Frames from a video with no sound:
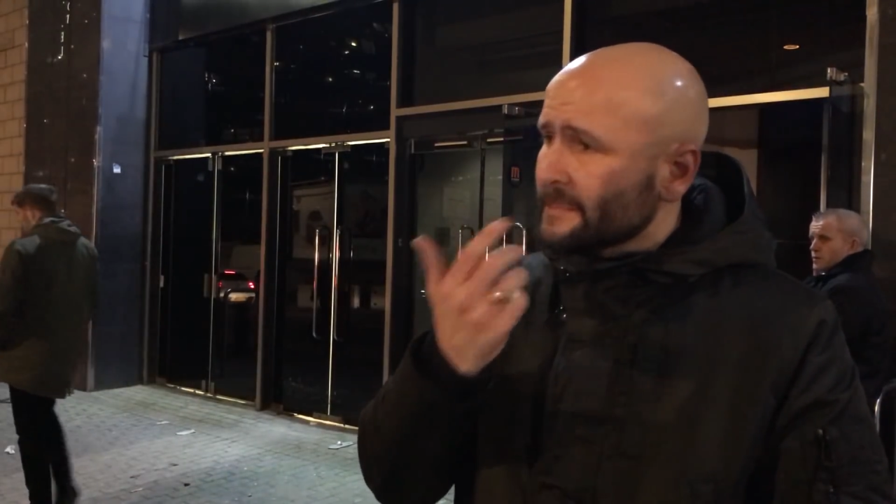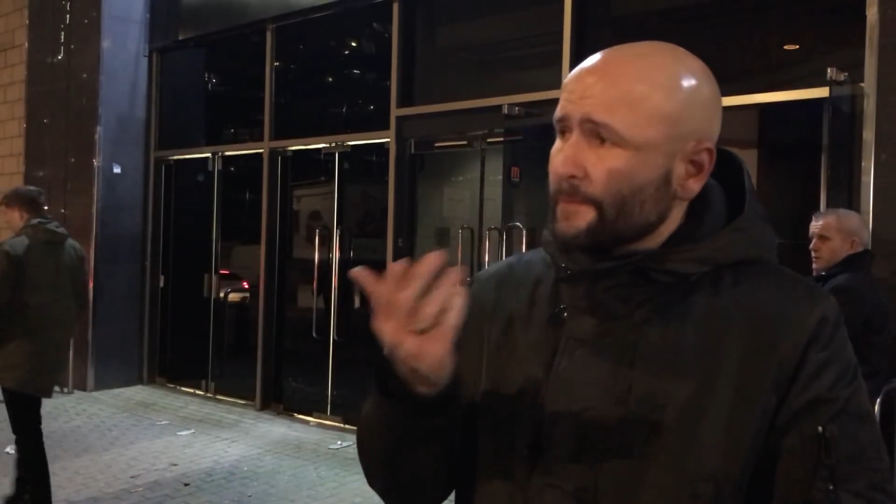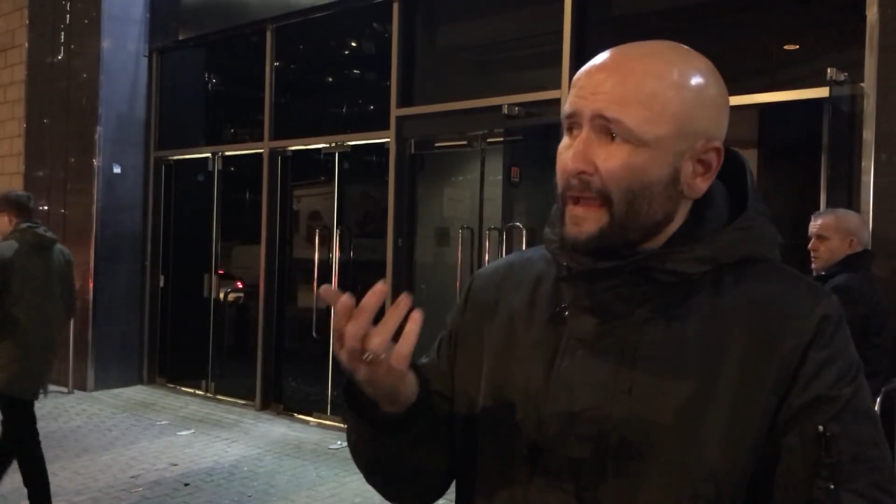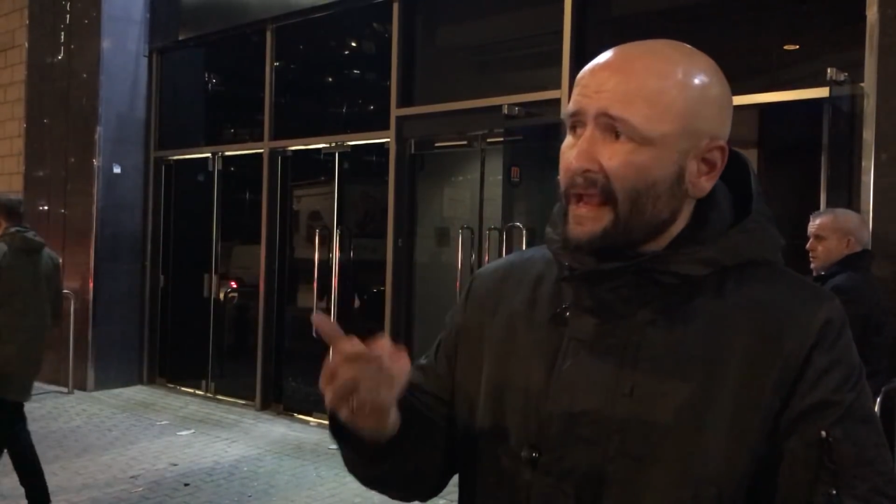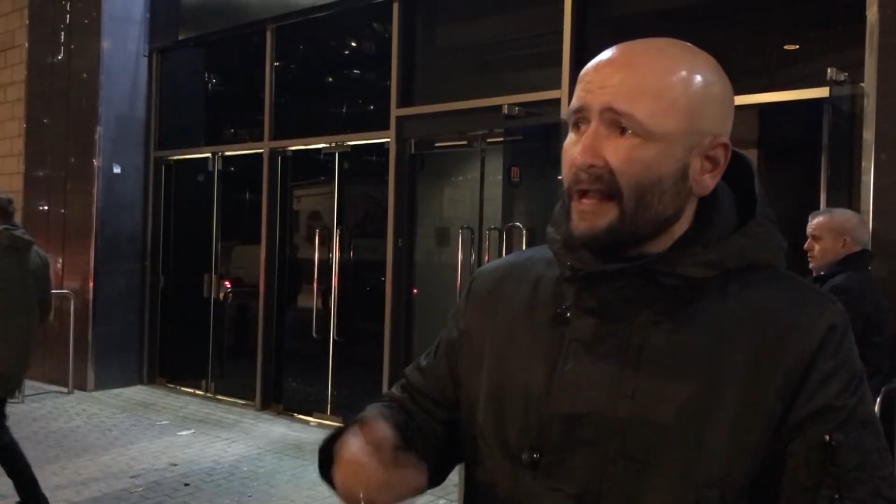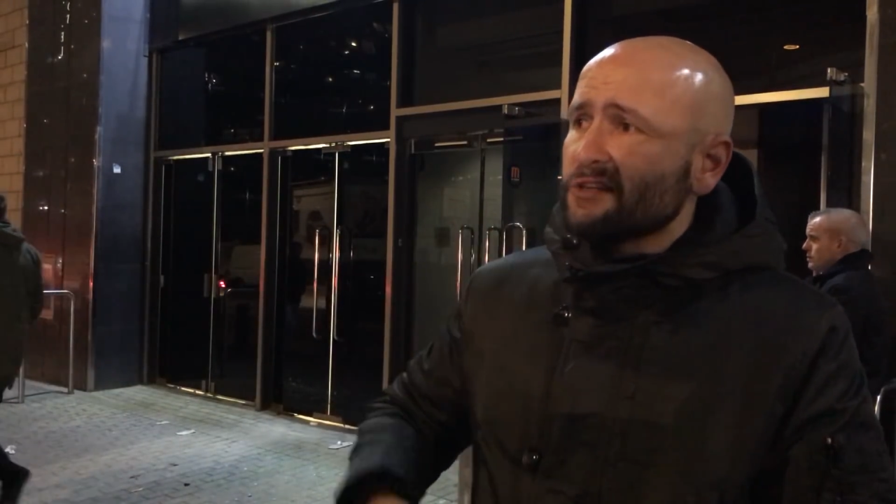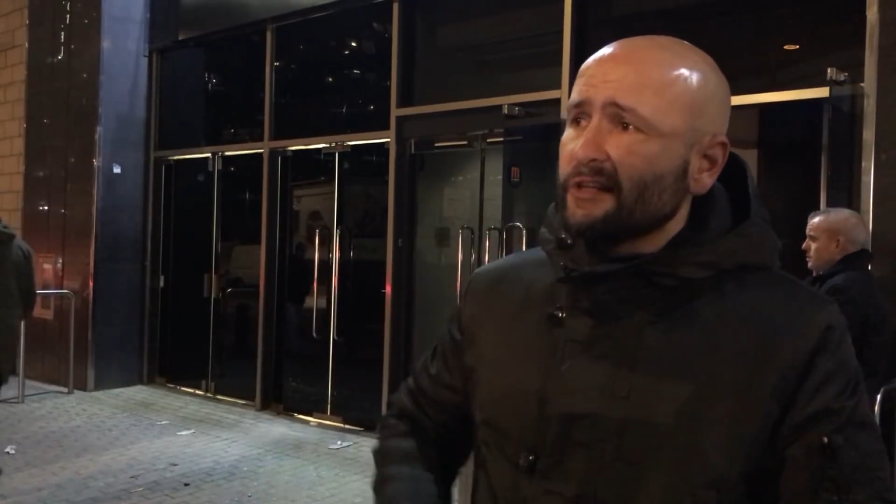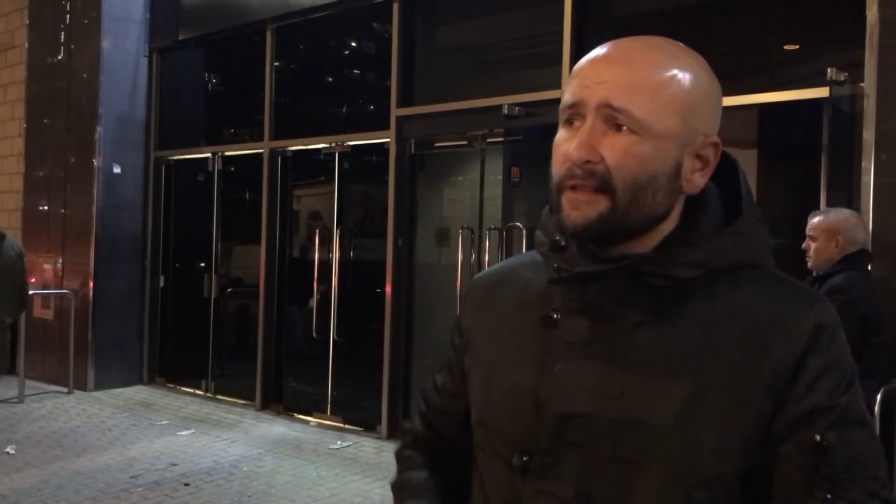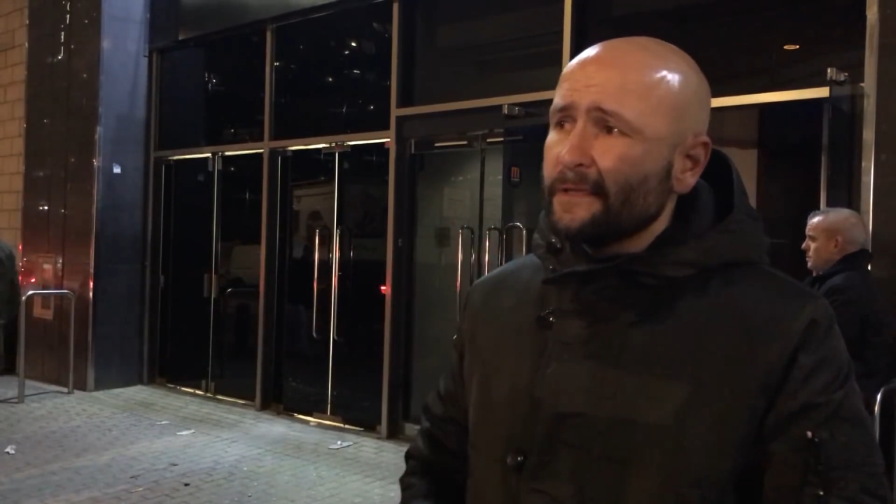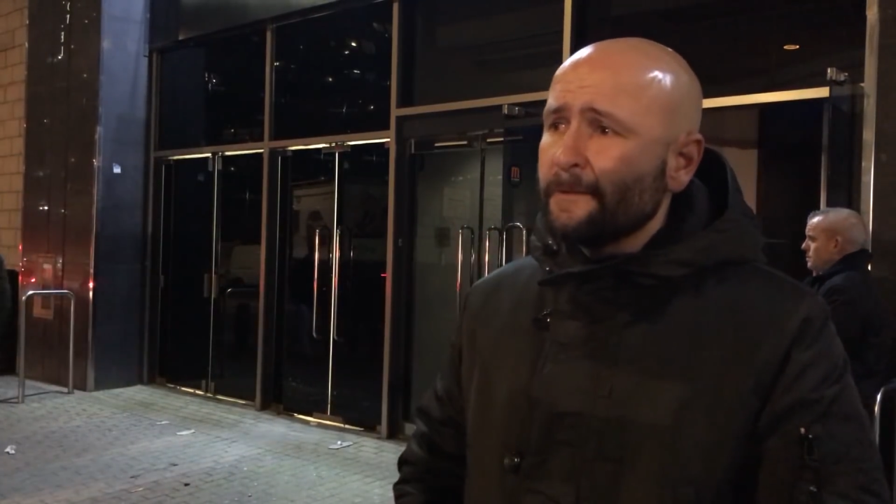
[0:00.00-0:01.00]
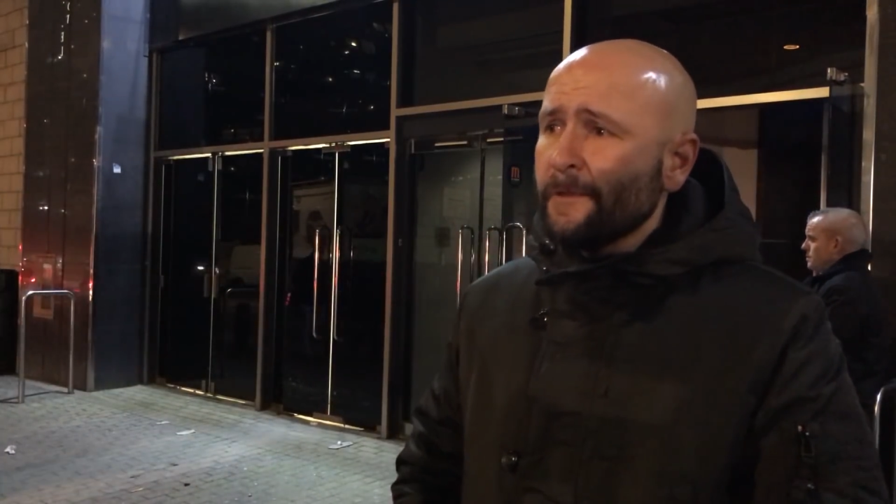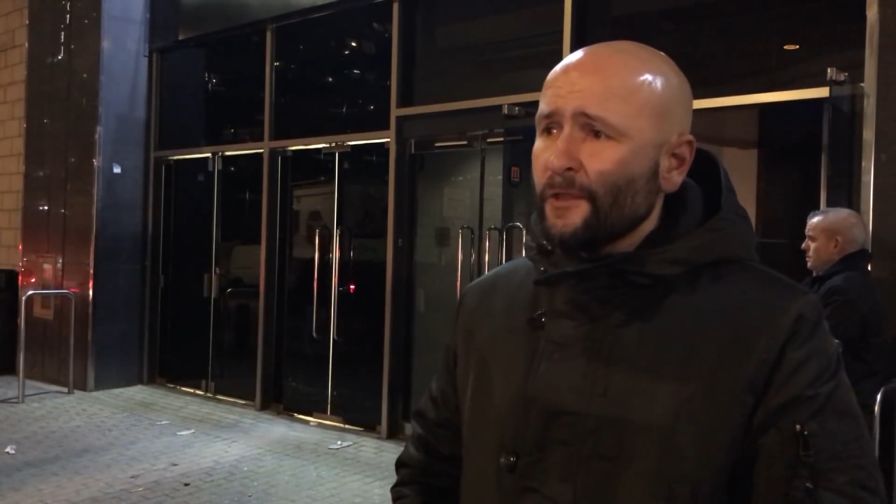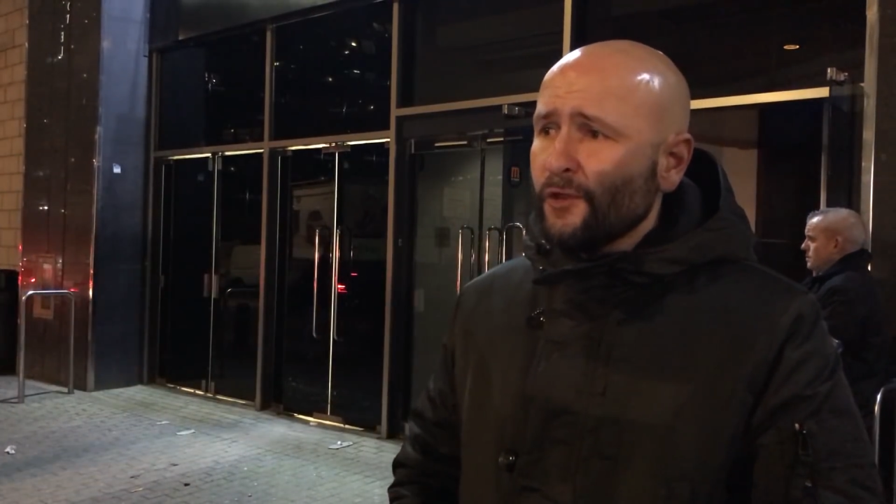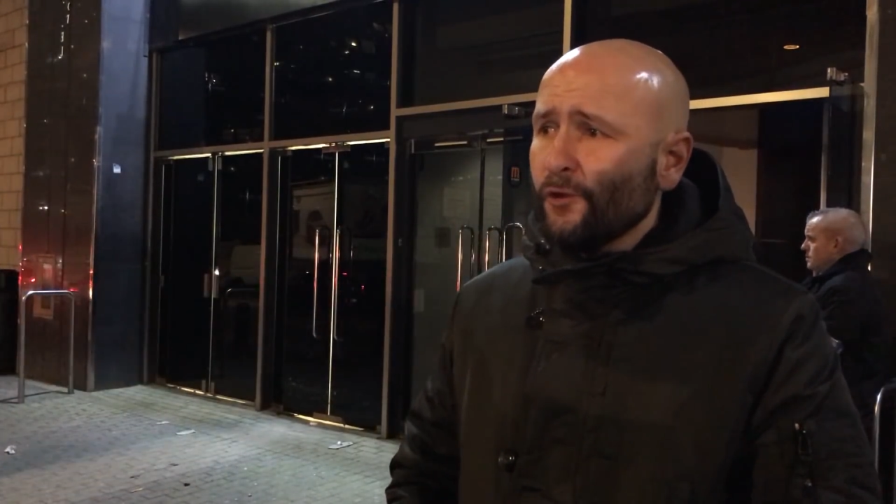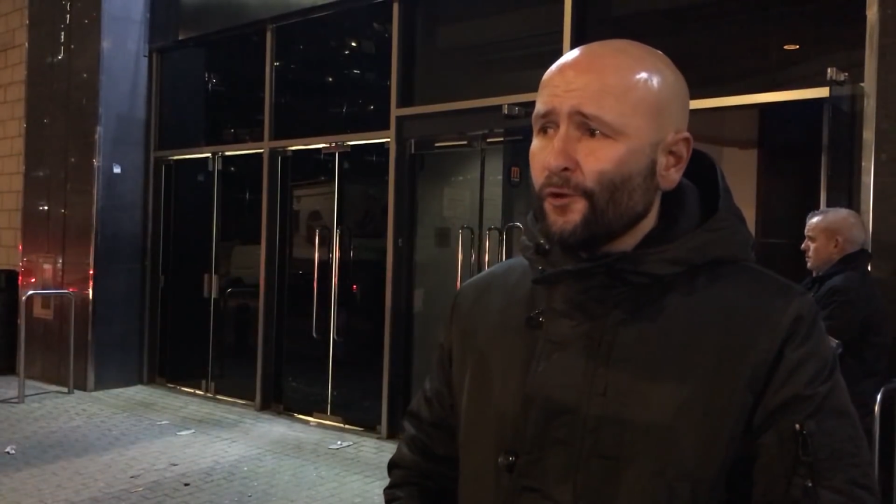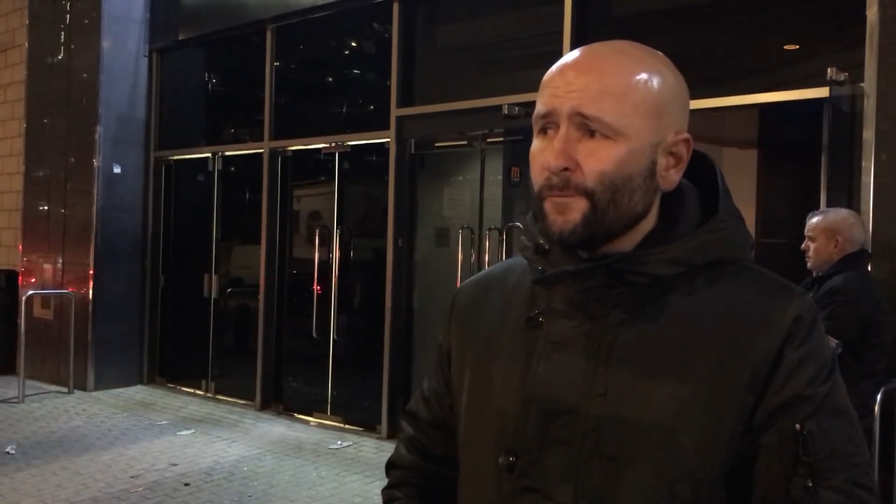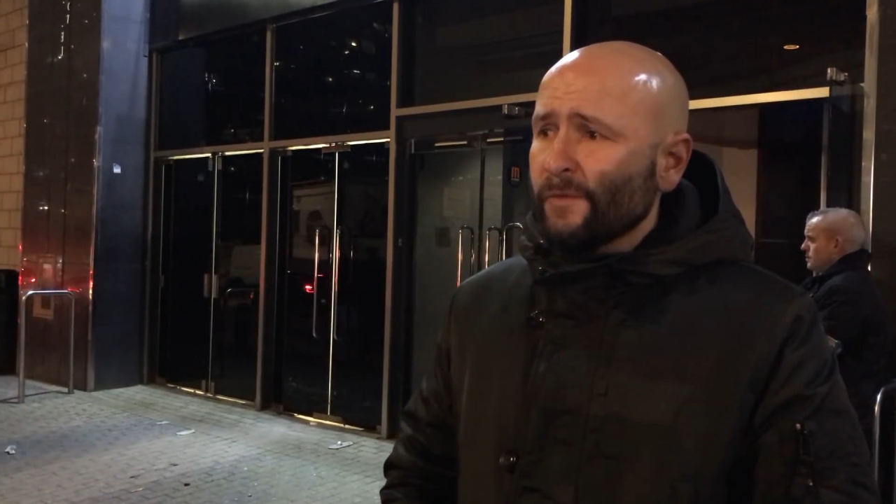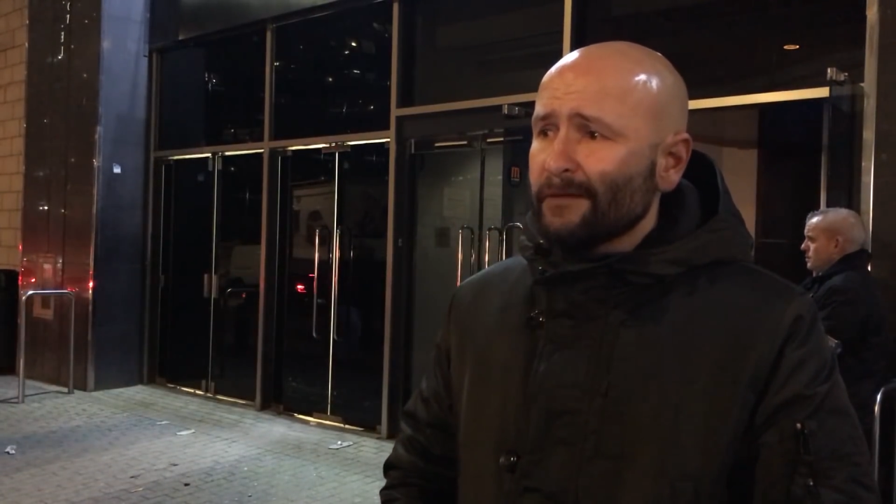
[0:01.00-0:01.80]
to Mike Ashley that